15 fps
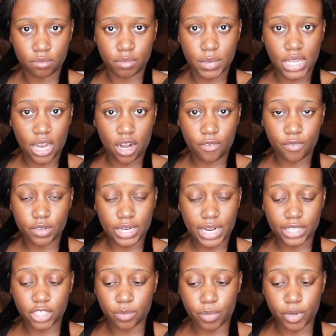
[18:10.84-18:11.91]
Be careful
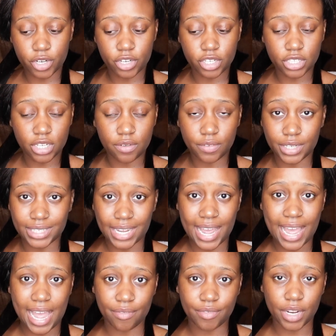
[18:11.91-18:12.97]
not to burn yourself, because I
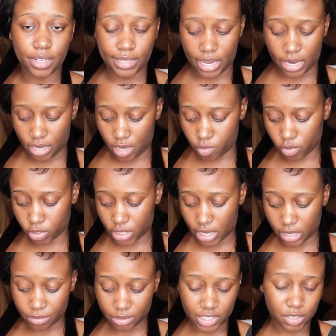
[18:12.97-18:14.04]
have done that a couple
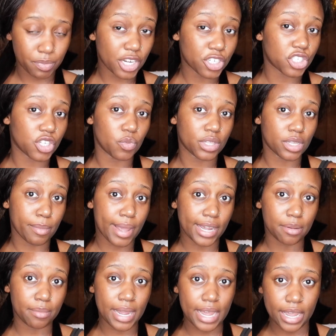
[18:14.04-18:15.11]
times, especially with the
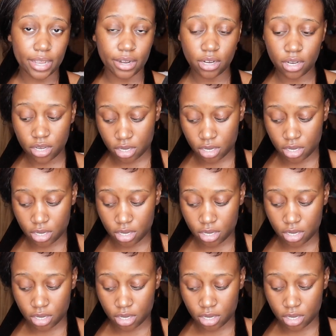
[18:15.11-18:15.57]
back of my head.